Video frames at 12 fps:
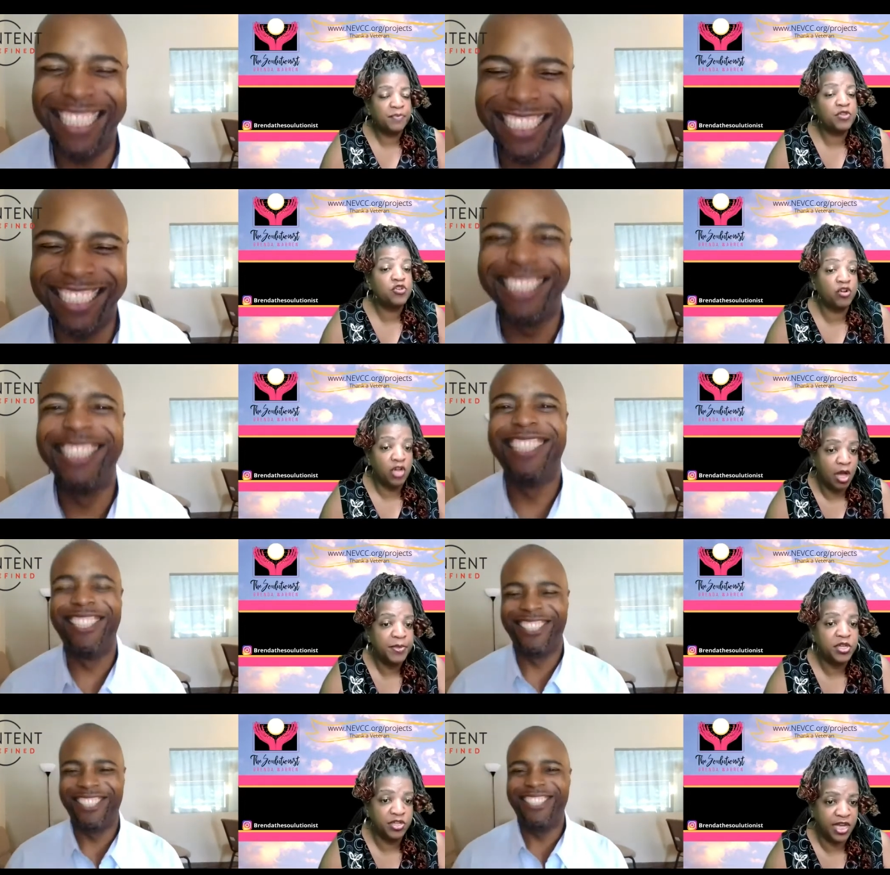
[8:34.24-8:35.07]
Speaker 1: something your
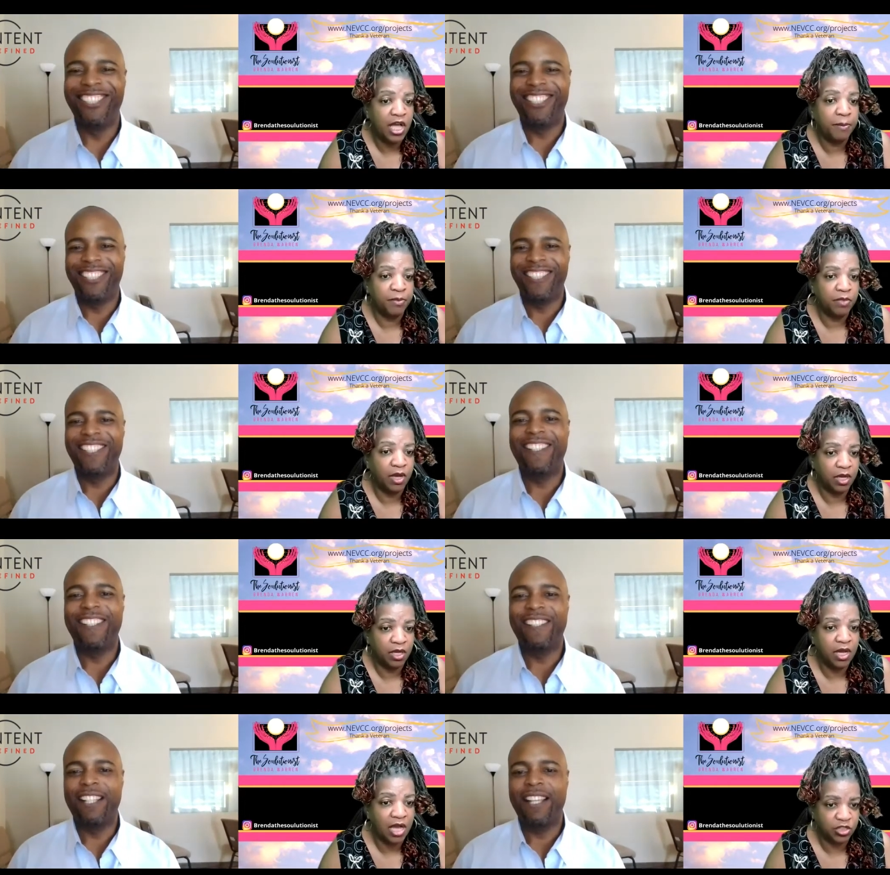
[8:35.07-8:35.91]
company could help
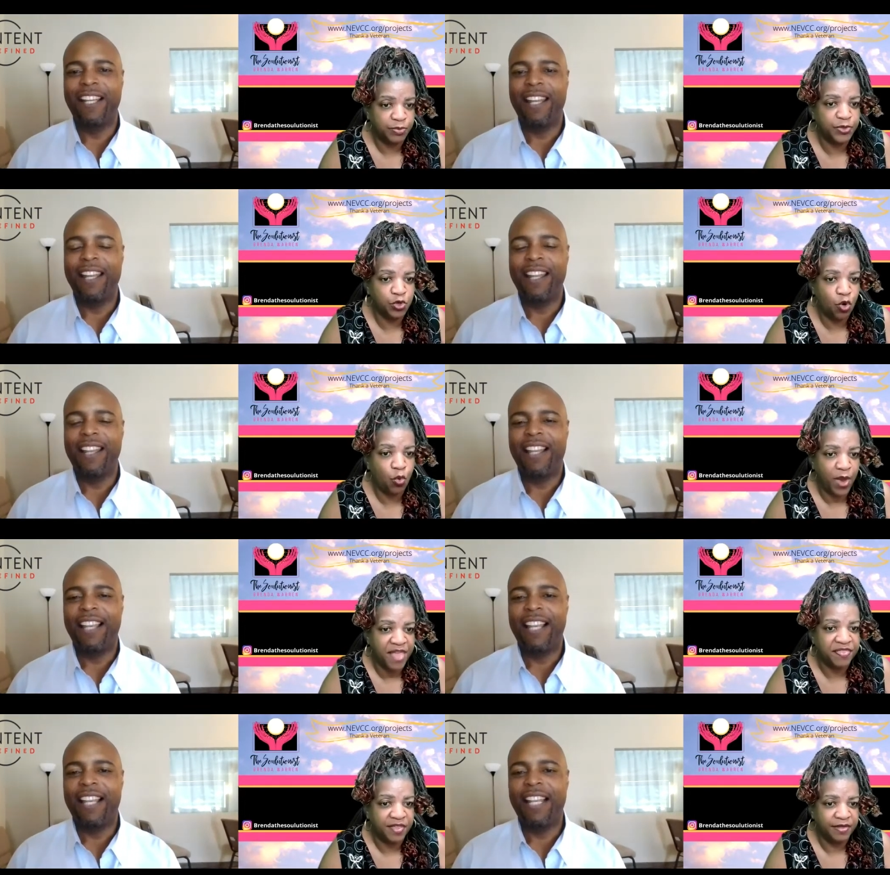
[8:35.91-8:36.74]
an entrepreneur
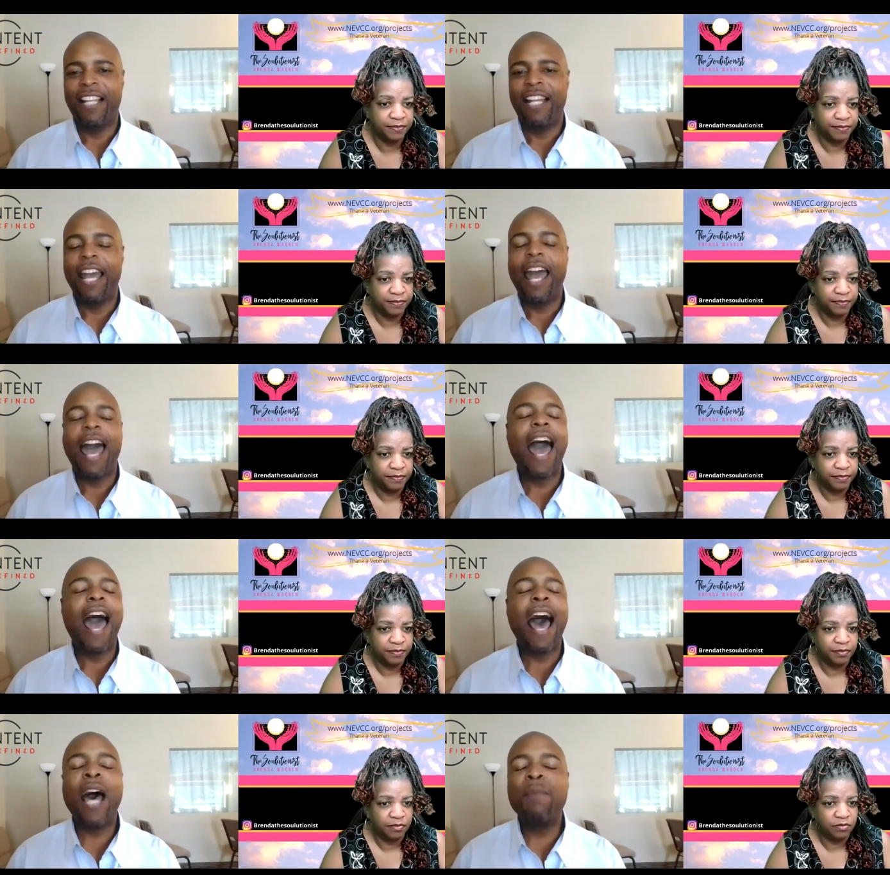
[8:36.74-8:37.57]
with?
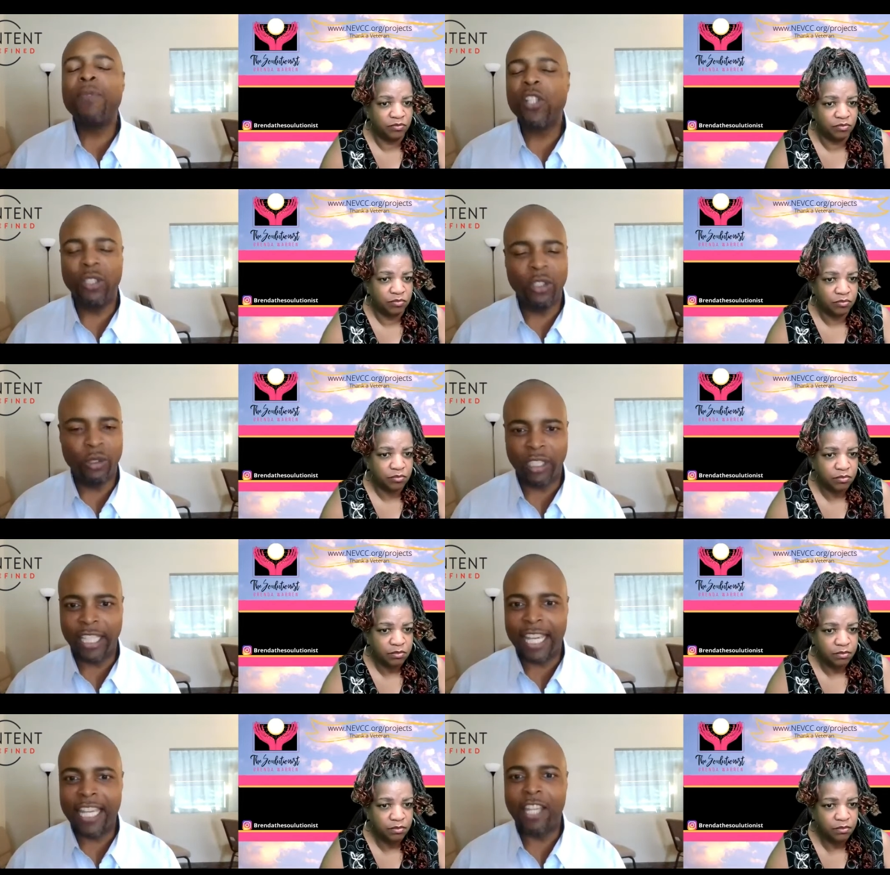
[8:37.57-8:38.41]

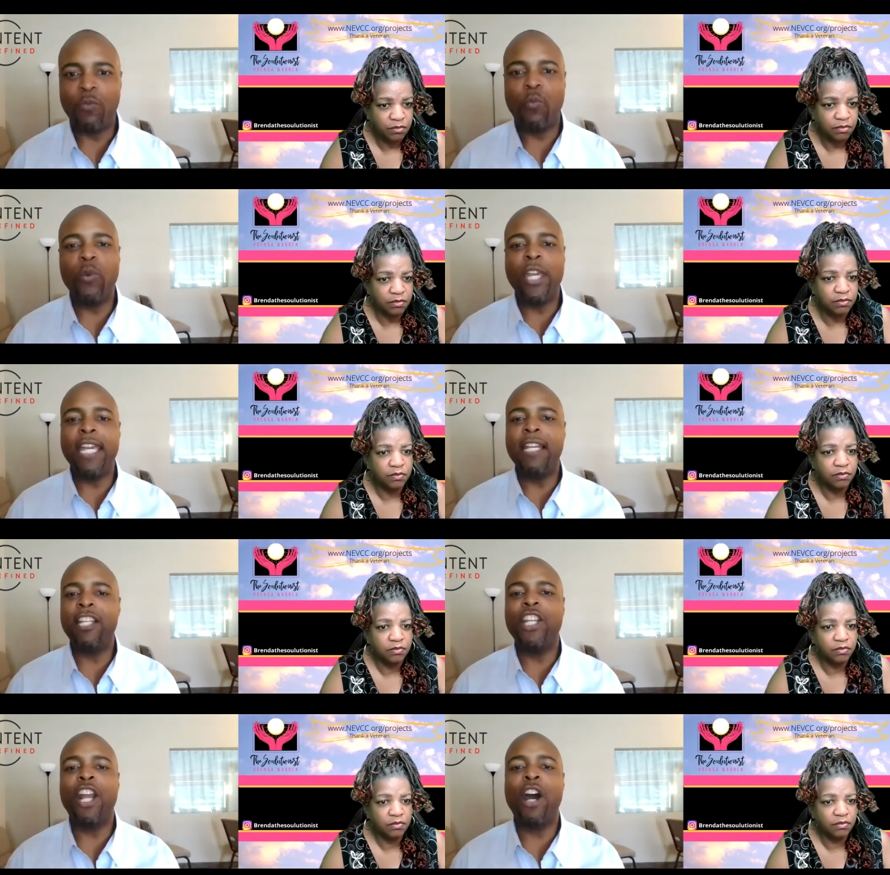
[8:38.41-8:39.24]
Speaker 2: Absolutely. We,
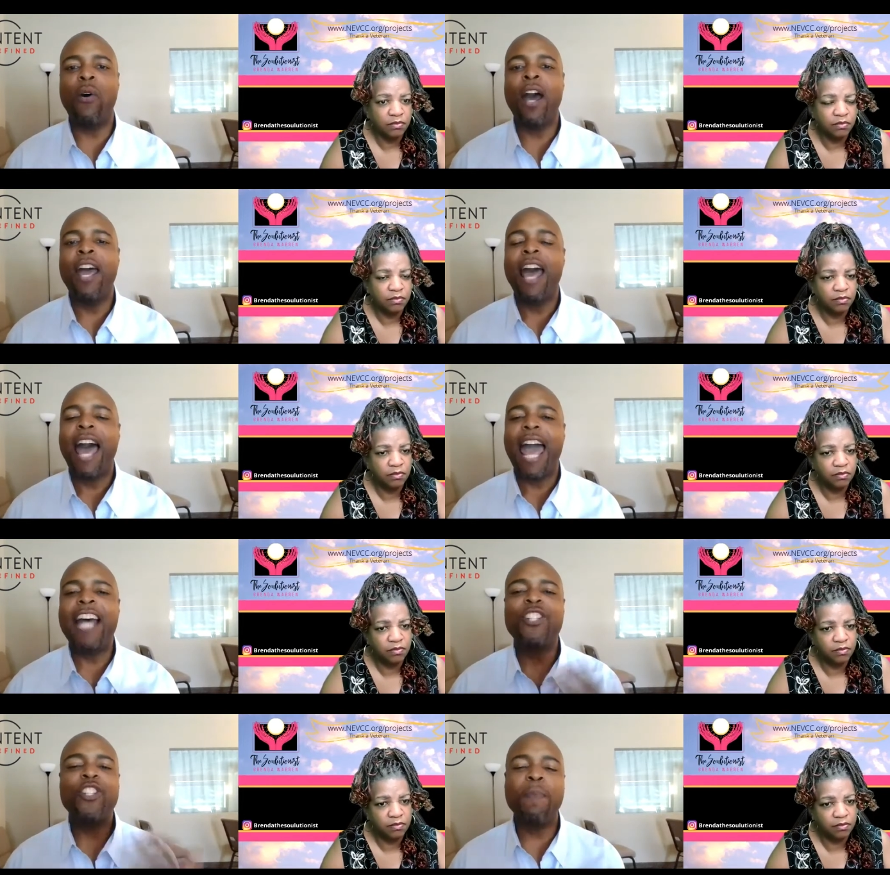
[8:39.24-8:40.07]
you know,
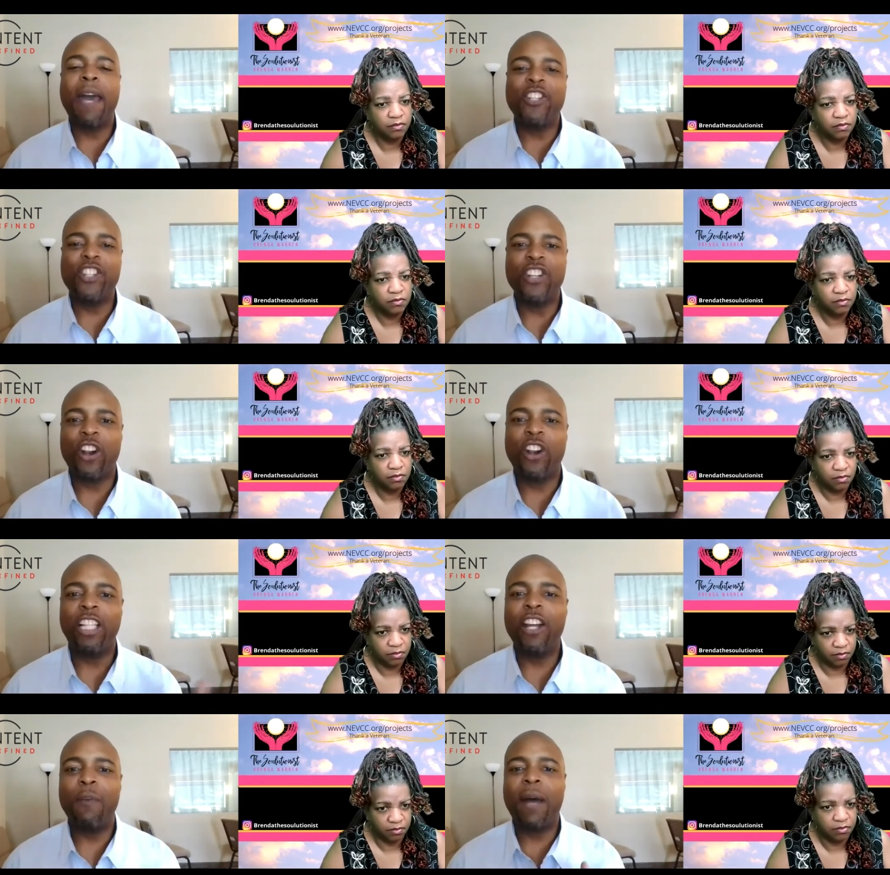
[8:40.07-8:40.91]
as you mentioned
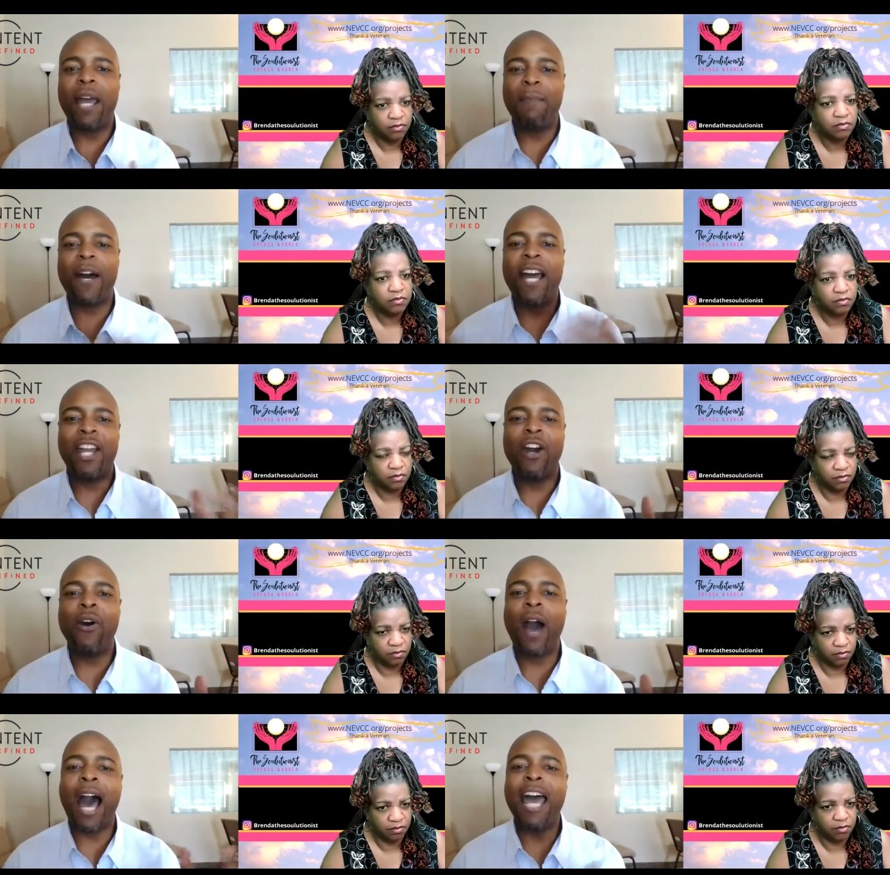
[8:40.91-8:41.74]
earlier in my
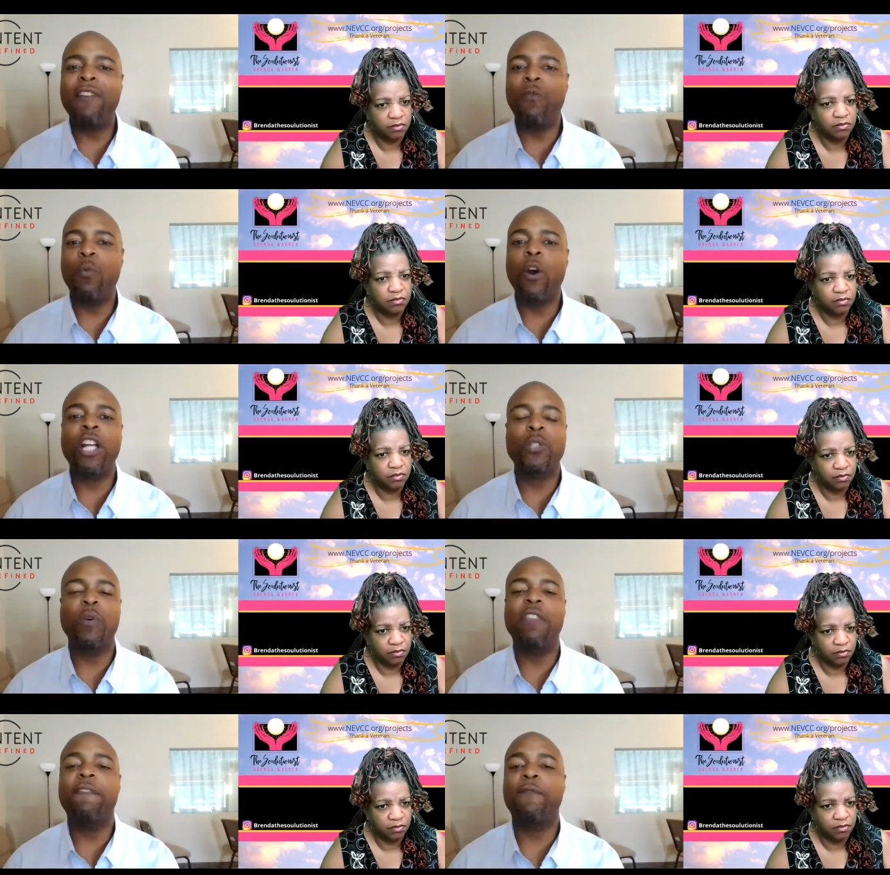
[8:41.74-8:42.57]
bio, I've worked
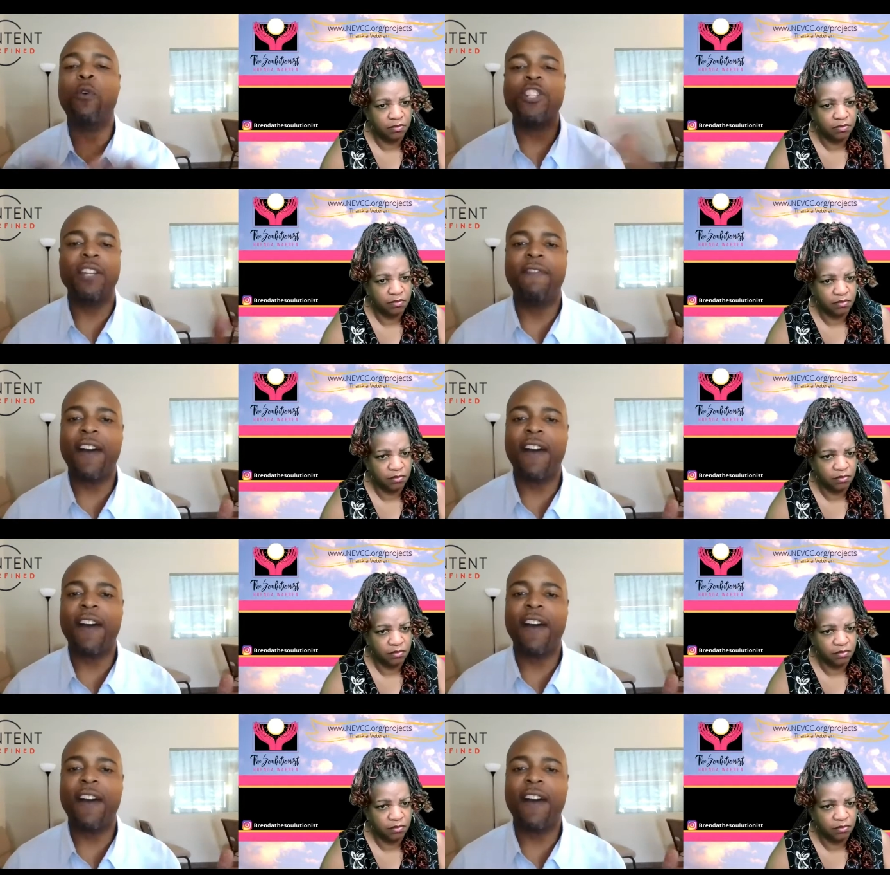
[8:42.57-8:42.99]
with Fortune